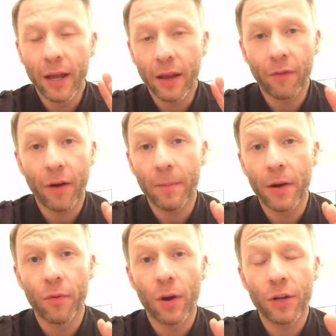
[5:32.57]
If I'm
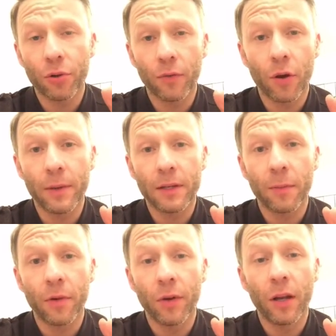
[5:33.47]
in a rush or I've got to be
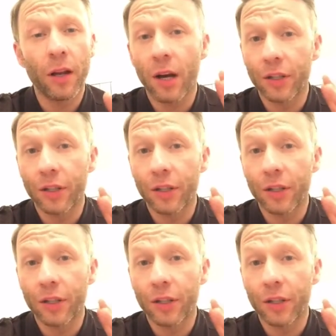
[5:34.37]
somewhere really early,